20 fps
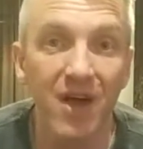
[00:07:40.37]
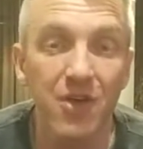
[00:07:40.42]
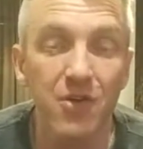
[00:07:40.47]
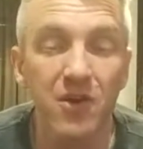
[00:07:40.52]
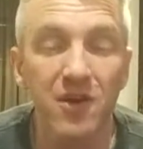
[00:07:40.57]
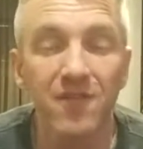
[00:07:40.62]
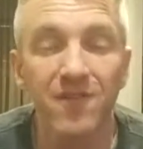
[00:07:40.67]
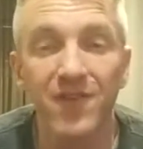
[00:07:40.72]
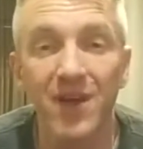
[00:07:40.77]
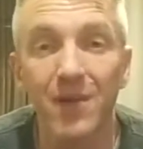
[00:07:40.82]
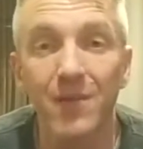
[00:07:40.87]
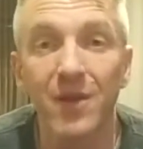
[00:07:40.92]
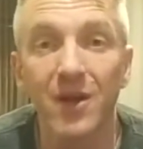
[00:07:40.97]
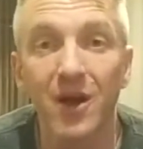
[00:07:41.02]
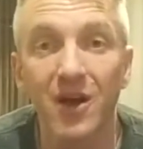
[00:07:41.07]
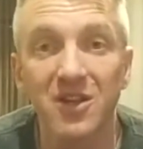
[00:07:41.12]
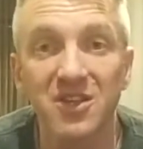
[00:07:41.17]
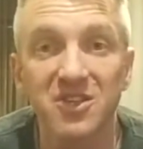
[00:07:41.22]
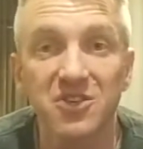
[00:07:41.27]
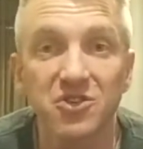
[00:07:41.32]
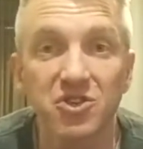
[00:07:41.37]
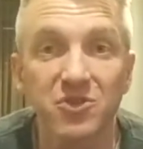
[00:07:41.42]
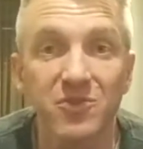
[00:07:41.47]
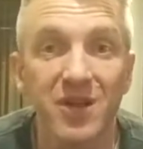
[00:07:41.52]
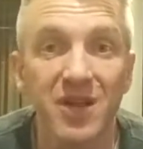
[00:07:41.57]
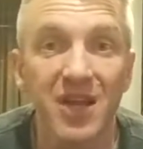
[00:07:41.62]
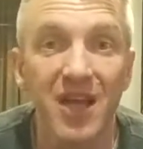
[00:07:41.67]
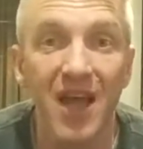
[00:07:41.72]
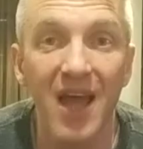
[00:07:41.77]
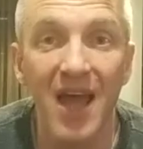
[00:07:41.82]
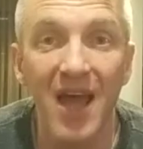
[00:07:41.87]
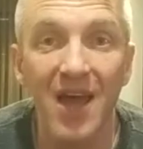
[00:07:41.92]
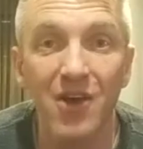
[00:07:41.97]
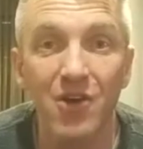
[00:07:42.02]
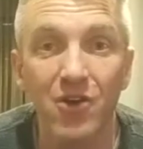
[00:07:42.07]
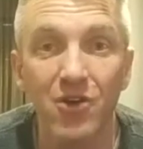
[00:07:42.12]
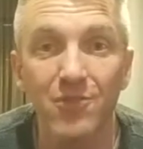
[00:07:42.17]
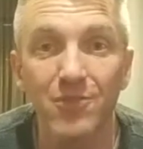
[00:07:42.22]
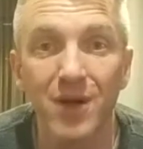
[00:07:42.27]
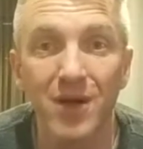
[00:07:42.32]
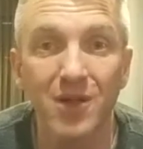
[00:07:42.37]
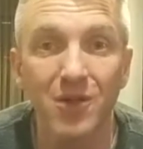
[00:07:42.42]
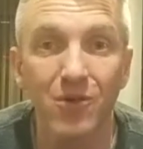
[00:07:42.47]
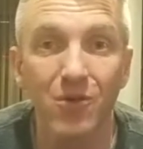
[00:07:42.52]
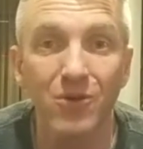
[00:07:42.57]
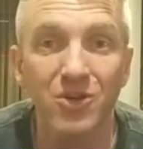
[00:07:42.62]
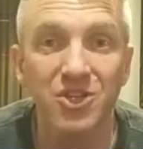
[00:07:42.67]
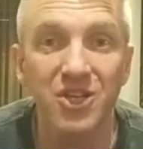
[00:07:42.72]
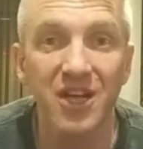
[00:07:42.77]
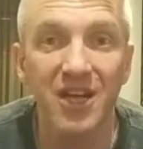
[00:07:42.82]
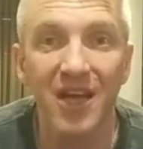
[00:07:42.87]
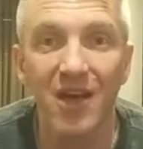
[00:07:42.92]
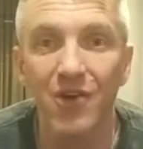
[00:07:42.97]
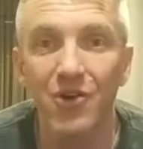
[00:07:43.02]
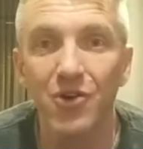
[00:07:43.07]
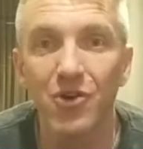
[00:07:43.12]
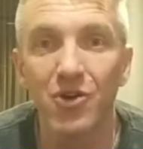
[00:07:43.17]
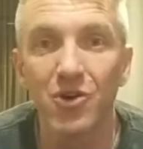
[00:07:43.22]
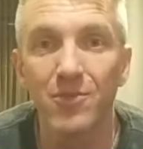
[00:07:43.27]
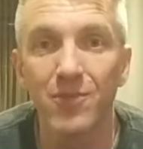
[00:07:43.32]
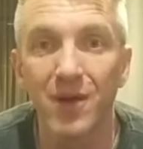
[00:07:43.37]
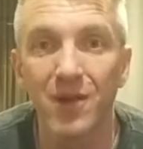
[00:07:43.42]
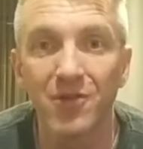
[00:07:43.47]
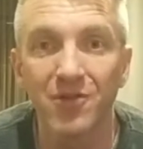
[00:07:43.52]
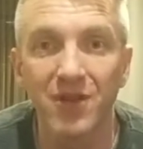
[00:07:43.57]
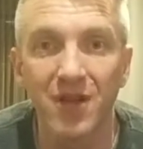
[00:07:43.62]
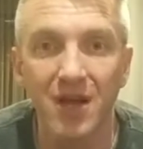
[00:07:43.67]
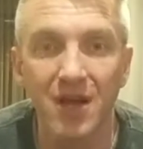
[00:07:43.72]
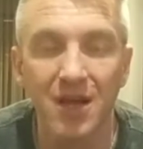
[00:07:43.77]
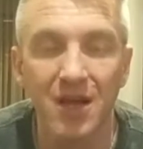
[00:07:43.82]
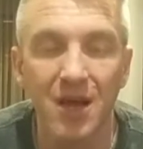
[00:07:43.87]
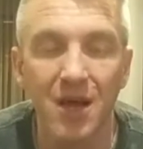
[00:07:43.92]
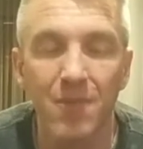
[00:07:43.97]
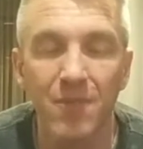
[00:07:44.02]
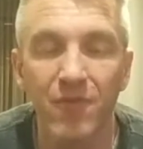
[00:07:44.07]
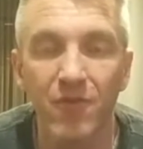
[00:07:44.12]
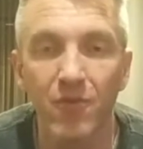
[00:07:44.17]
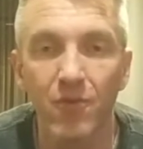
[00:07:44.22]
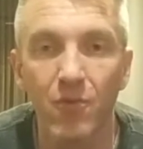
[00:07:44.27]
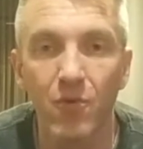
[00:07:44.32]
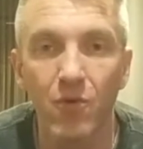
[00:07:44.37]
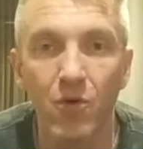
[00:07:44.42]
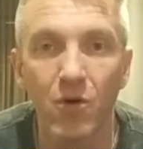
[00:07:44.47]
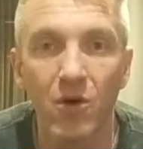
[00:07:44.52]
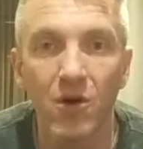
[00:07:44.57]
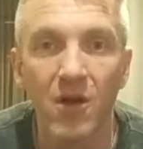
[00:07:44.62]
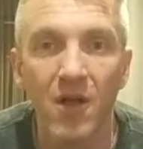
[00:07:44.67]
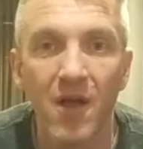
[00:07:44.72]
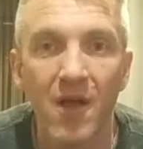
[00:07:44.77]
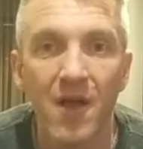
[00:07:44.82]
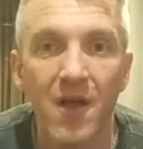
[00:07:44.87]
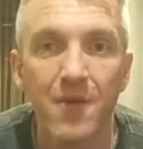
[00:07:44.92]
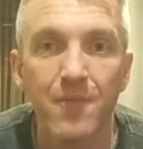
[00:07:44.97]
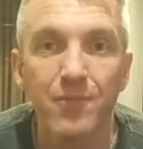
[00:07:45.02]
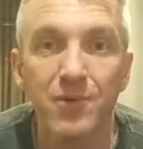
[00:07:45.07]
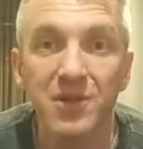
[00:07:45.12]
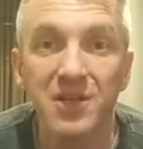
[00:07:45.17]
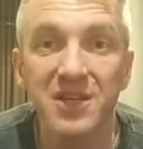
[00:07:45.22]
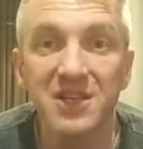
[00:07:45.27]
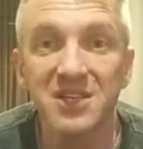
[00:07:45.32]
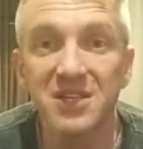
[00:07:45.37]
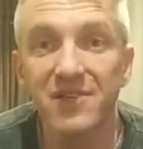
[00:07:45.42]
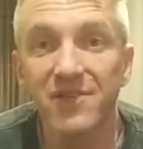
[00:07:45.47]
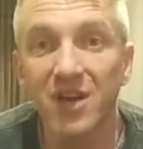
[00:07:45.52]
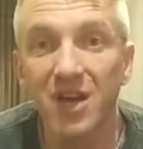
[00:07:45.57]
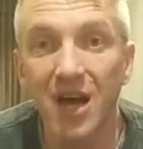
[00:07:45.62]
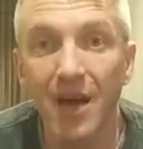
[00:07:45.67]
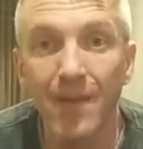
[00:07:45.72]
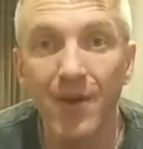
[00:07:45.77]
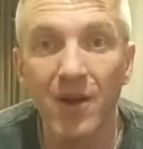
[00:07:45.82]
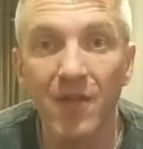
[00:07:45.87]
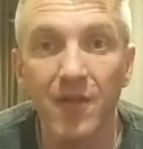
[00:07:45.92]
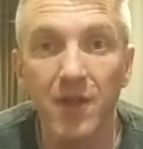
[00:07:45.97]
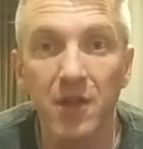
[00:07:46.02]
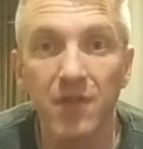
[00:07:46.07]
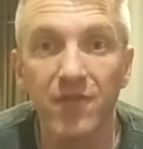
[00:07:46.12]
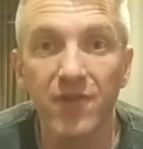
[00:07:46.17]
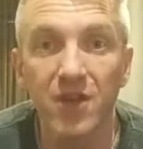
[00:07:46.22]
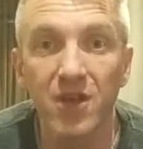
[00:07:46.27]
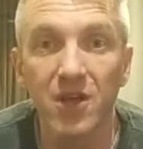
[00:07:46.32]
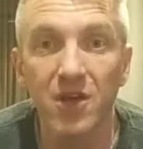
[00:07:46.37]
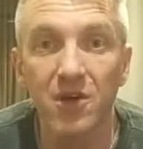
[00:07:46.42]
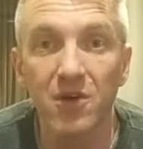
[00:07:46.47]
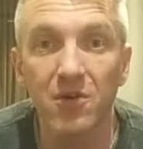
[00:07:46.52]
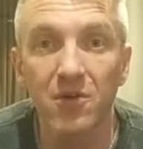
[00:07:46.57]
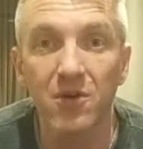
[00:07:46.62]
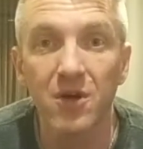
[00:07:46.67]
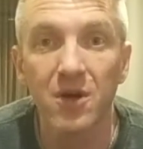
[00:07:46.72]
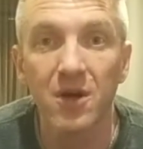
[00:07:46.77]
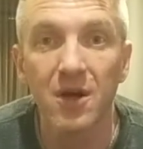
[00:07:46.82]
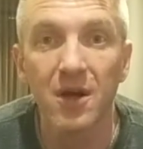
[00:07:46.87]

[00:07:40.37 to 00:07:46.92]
You can find me on social media at NerdButler, or check out nerdbutler.com for more. Please leave a comment on this video.